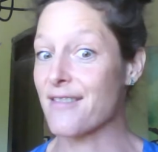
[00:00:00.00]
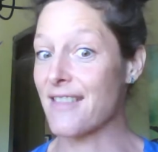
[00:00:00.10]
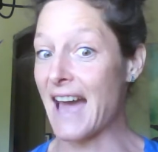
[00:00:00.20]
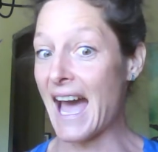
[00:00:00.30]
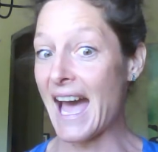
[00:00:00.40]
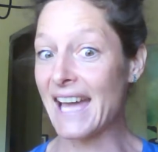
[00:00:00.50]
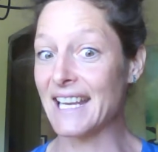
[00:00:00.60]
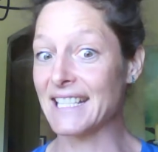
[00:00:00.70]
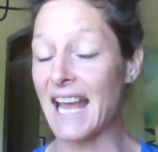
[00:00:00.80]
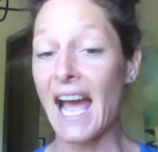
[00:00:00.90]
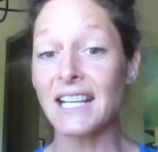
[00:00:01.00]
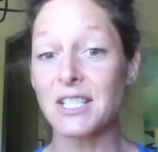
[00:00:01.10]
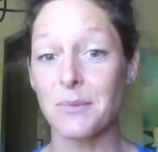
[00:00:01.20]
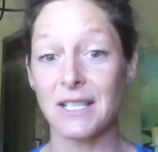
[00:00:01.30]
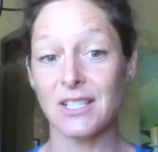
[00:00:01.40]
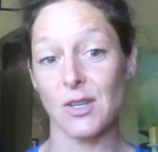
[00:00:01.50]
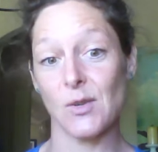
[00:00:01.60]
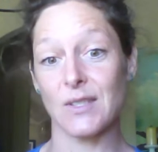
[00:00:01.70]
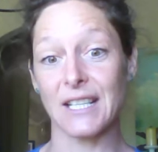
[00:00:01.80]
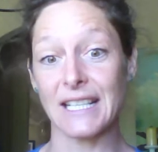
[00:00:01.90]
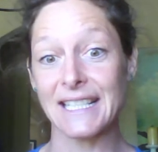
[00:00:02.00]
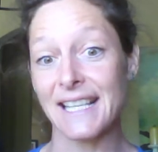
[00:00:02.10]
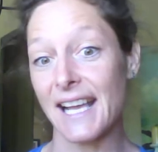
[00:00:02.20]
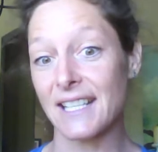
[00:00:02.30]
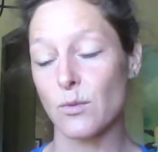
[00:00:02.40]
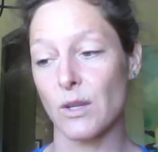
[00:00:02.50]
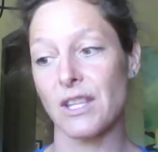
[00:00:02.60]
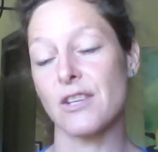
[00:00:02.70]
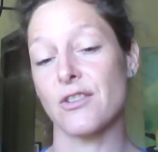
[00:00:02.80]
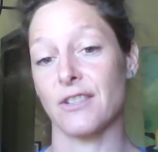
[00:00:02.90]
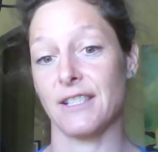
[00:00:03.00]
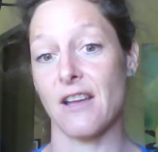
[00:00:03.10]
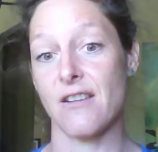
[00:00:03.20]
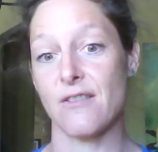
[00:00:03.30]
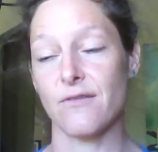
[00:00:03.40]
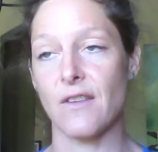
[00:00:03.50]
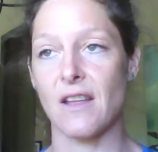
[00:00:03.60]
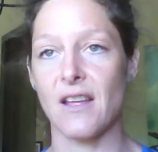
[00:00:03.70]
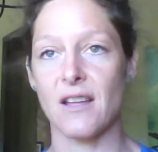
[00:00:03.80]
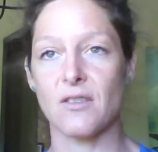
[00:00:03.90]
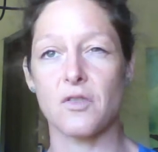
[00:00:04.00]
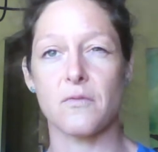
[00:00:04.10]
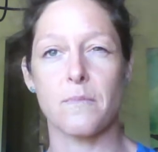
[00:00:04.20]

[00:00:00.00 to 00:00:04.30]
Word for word: that attachment to success within yourself and